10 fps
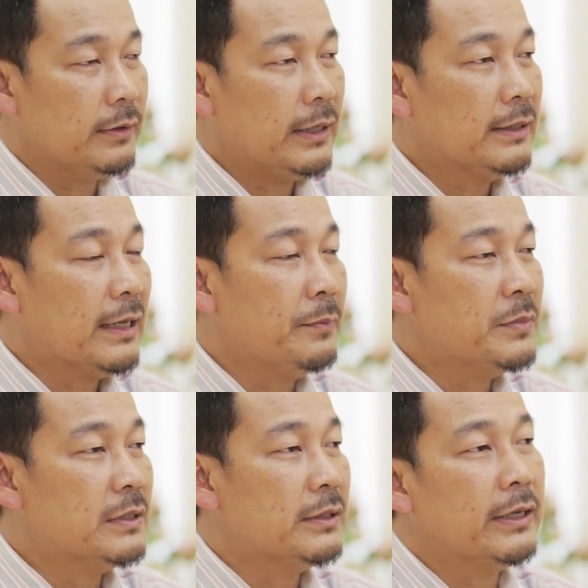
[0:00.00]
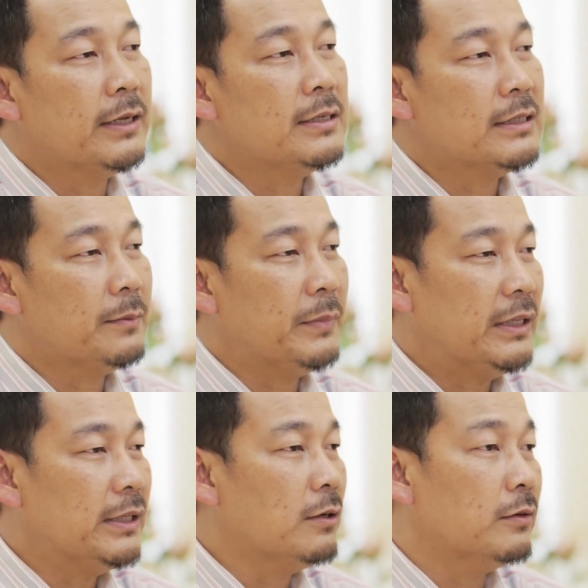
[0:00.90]
at times taking some
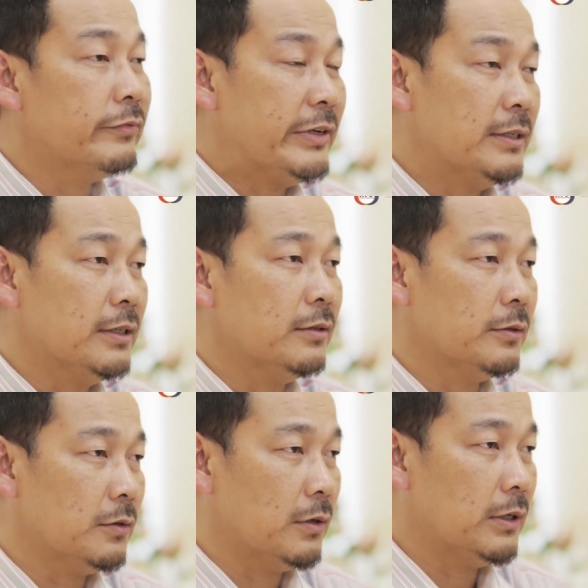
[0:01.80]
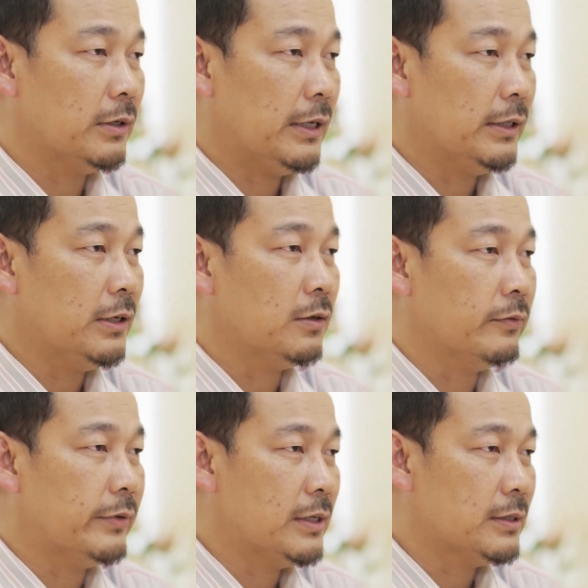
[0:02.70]

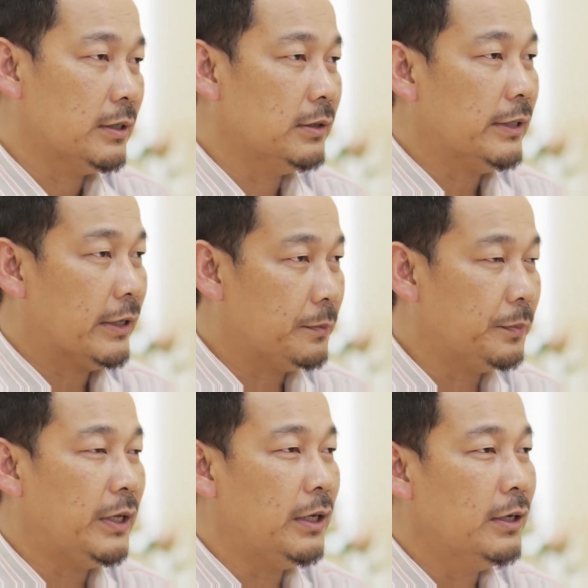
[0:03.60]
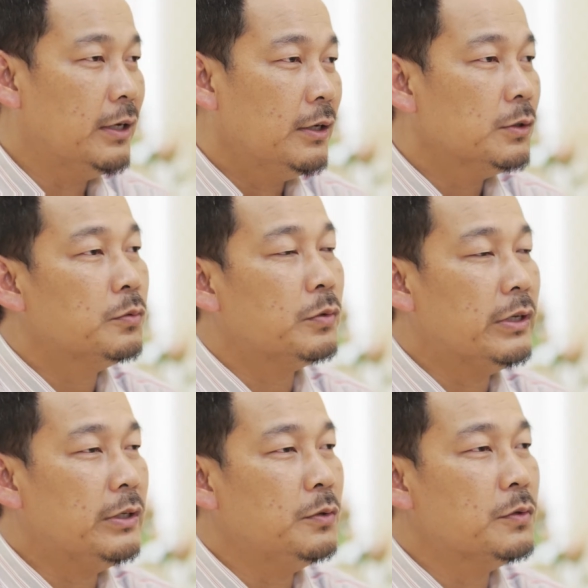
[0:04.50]
anticonvulsant therapy to
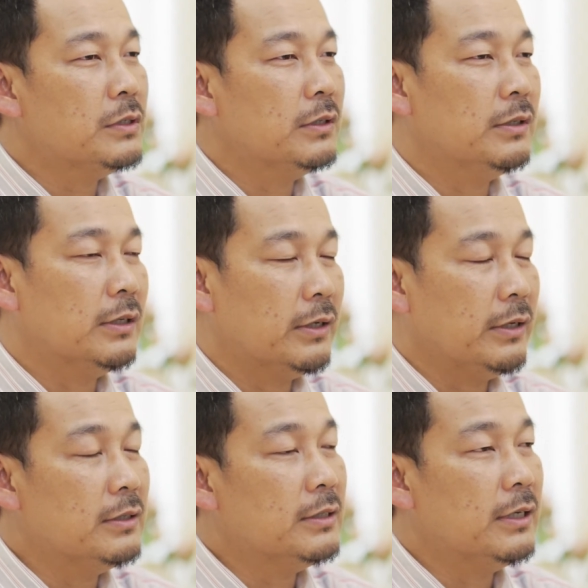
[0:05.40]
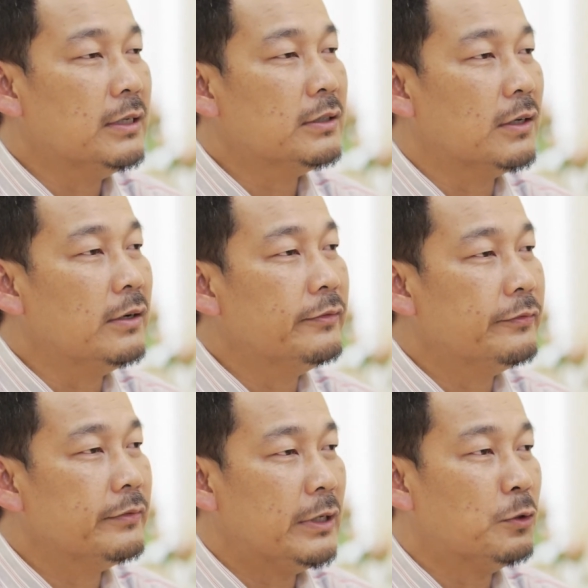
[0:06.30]
reduce the incidence of
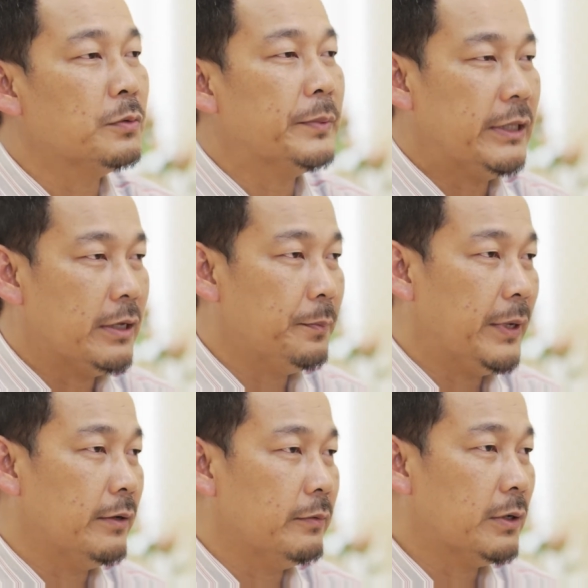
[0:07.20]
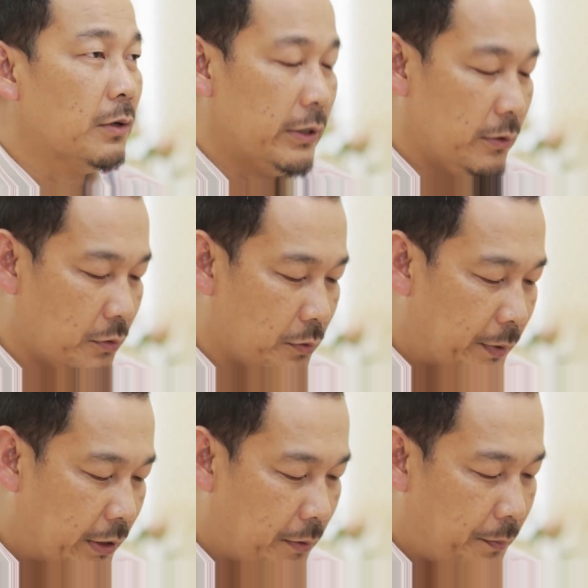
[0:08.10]
neuropathic pain. We call it
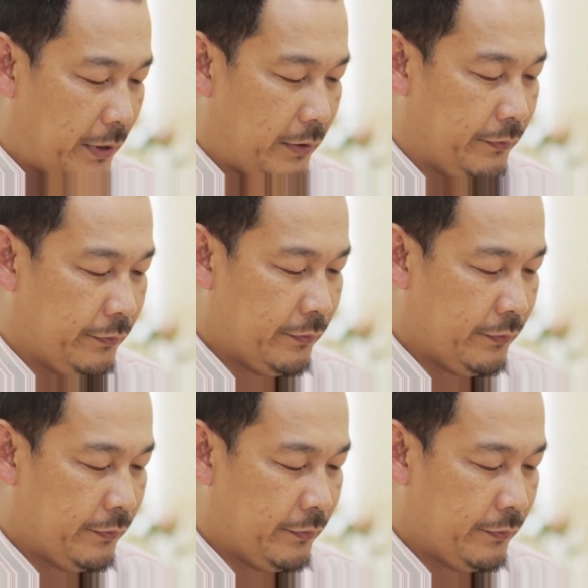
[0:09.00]
neuropathic pain.